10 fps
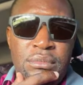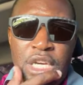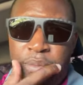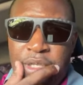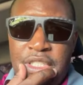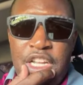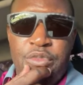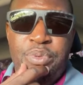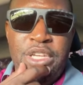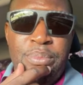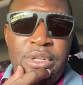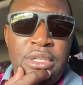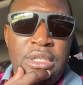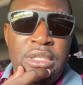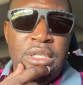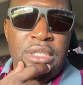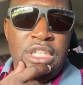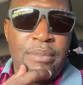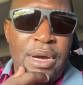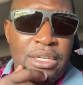Big up yourself, people.
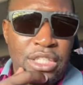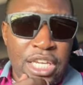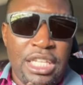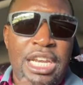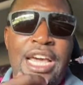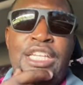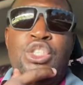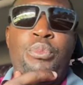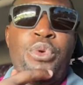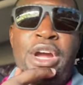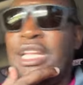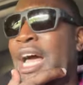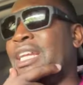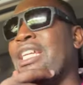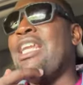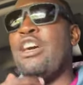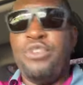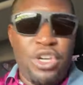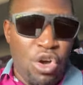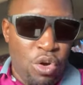Yeah, man. Get the likes up. We're at
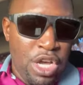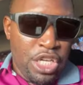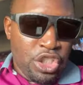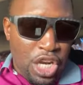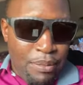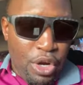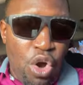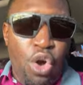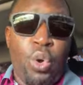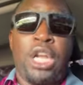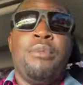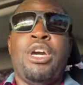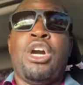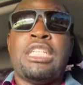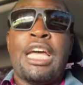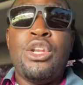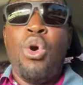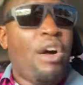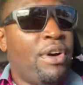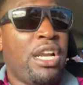11 now. So let me go quickly because I
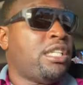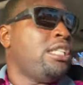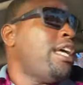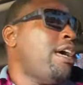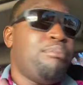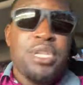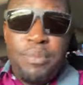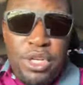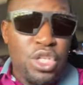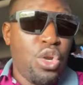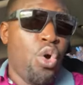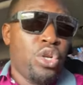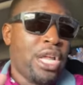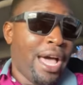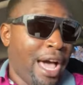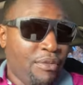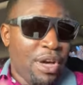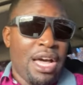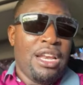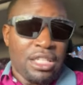don't have a lot of time, people. Don't have
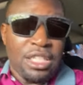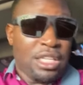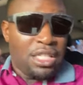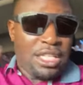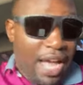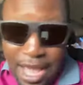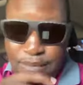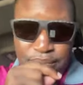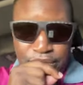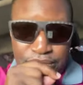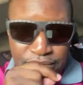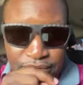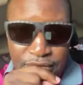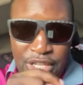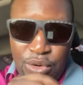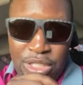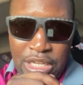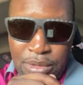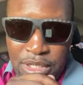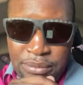a lot of time. You know
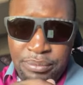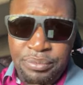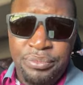what I mean?